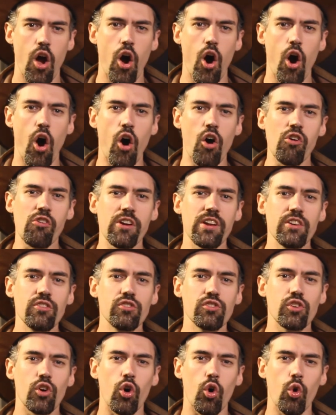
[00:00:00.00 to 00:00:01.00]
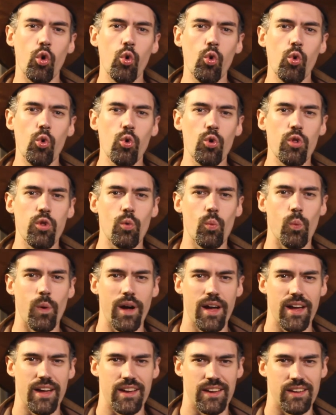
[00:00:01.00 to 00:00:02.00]
Orange all the
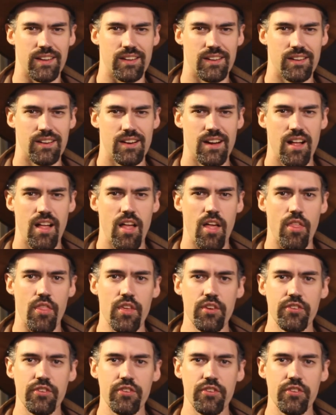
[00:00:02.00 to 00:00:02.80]
way. This